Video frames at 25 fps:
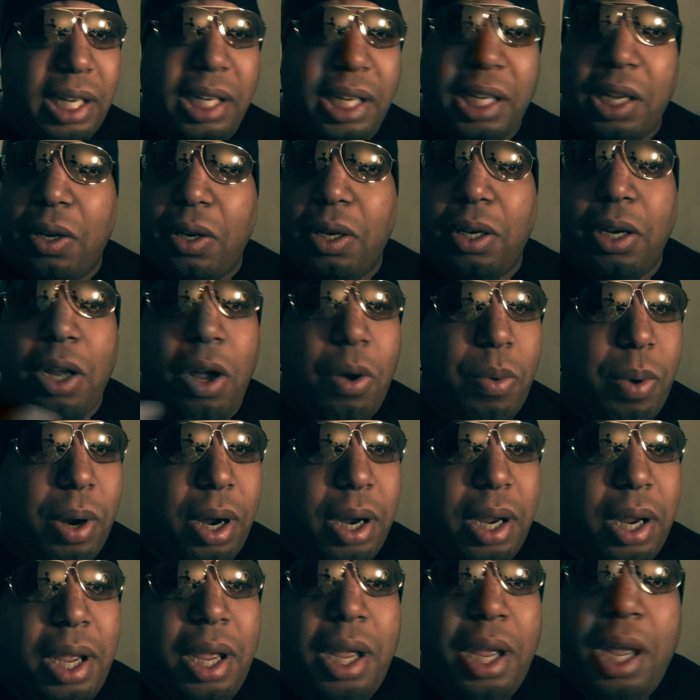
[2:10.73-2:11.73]
I didn't go to
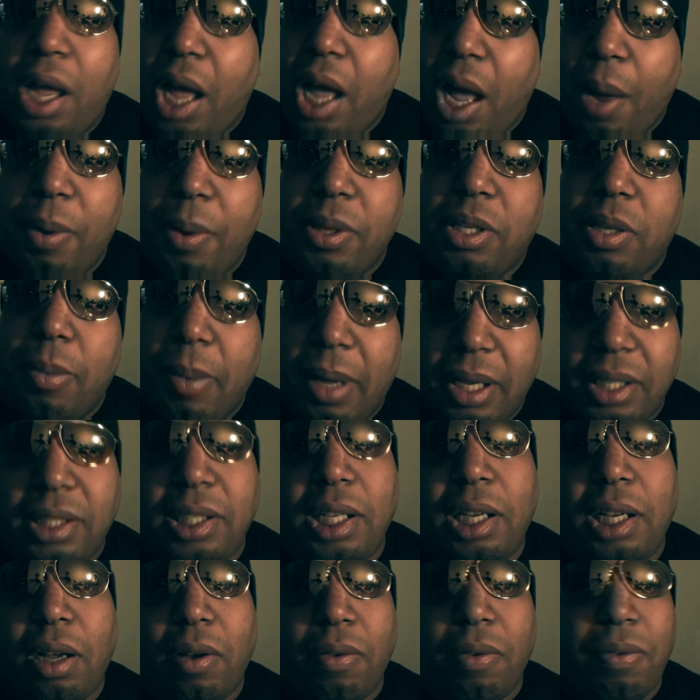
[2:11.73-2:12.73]
nowhere. I went to
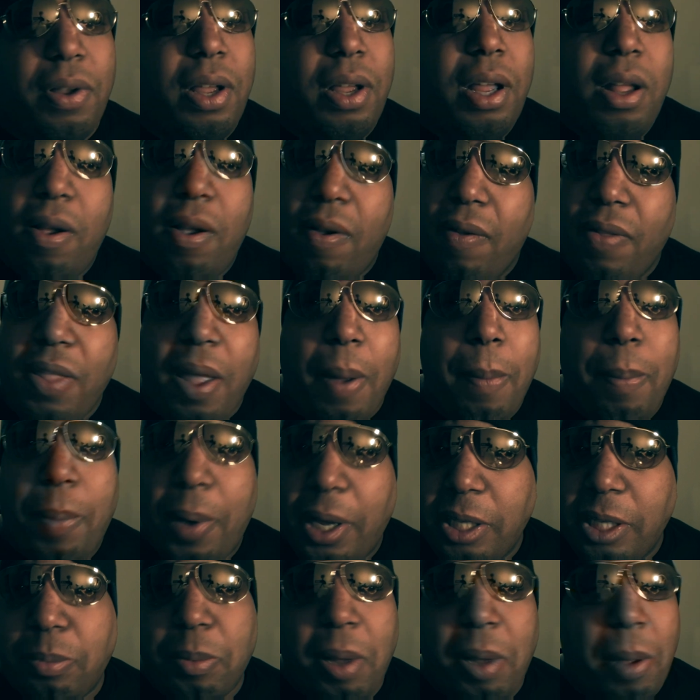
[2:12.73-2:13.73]
myself. And I
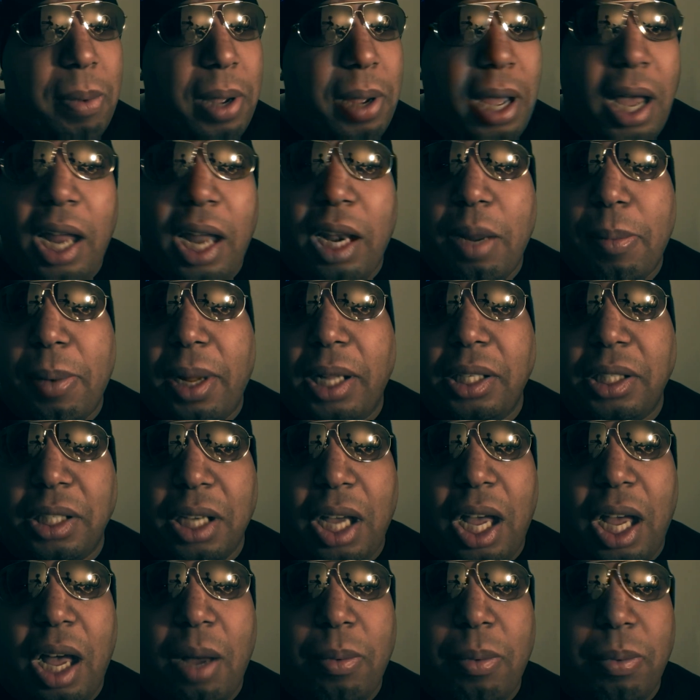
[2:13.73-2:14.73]
busted my behind at my
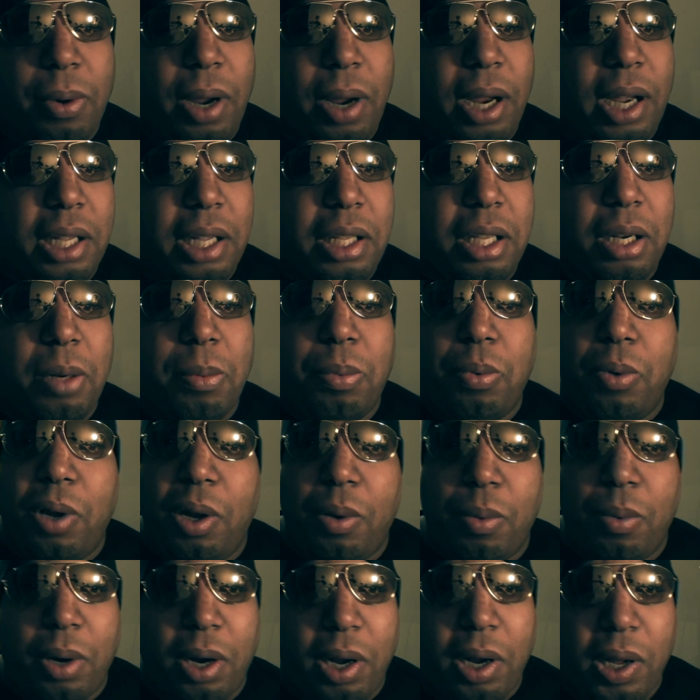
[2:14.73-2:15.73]
job where I got to the
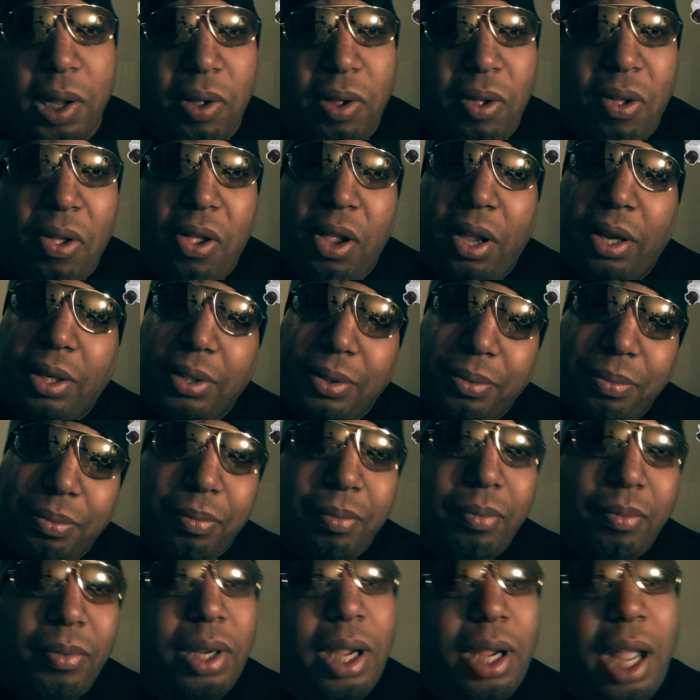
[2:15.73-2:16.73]
point where
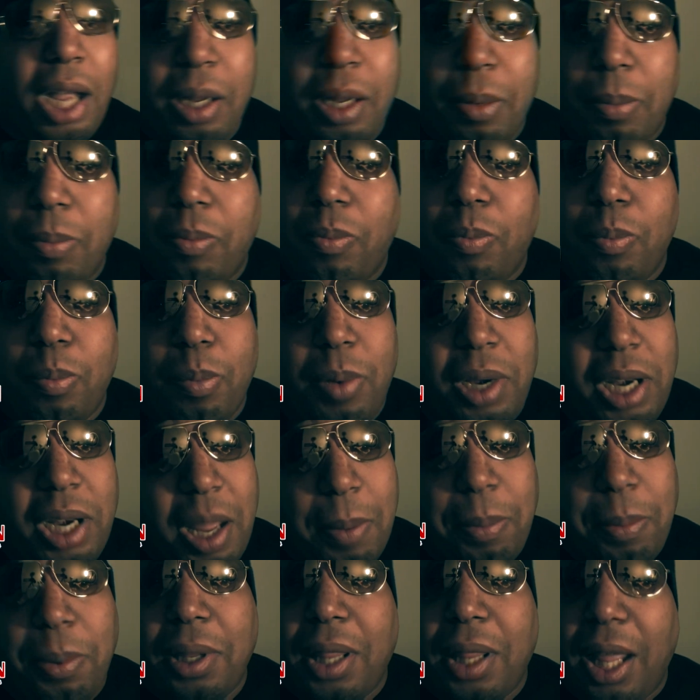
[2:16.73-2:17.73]
I could
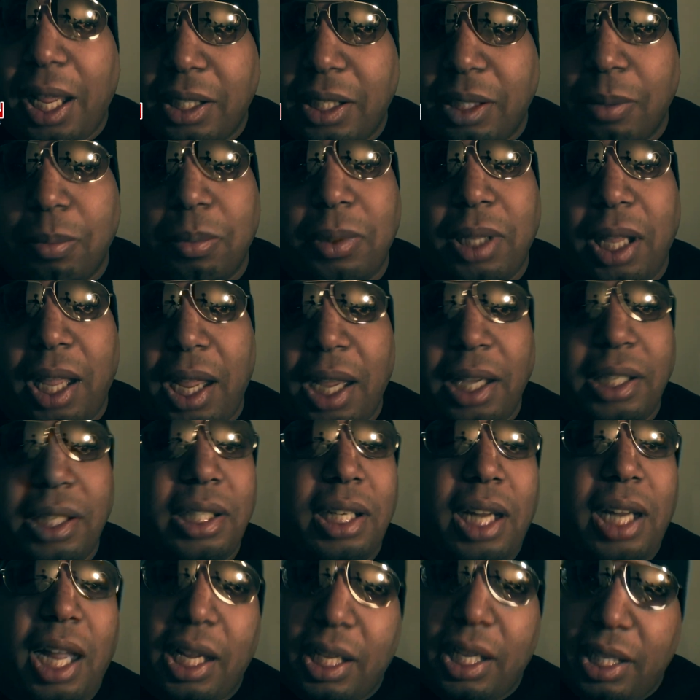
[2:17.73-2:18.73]
manipulate some things
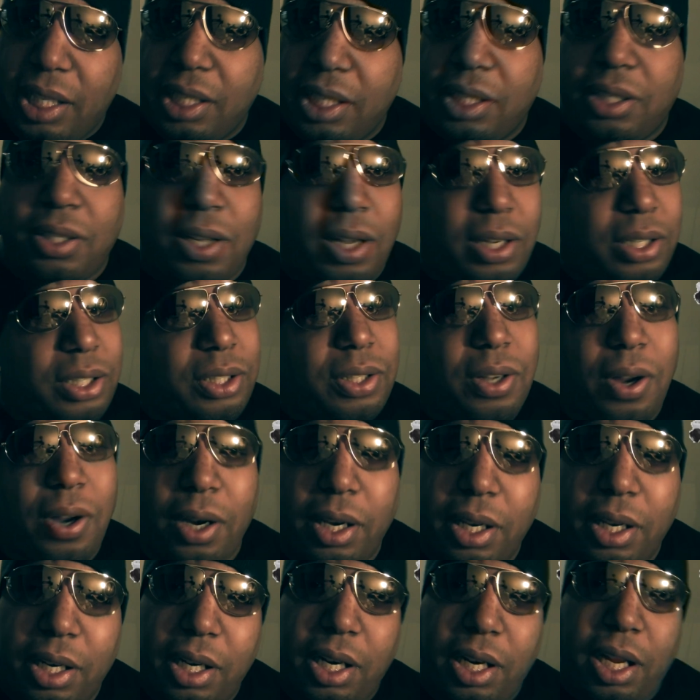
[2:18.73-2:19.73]
and I just
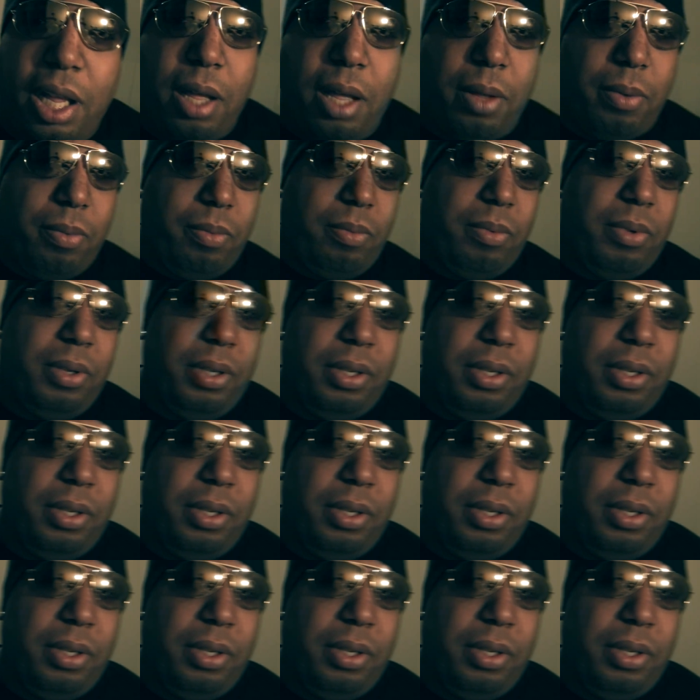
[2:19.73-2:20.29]
started it up.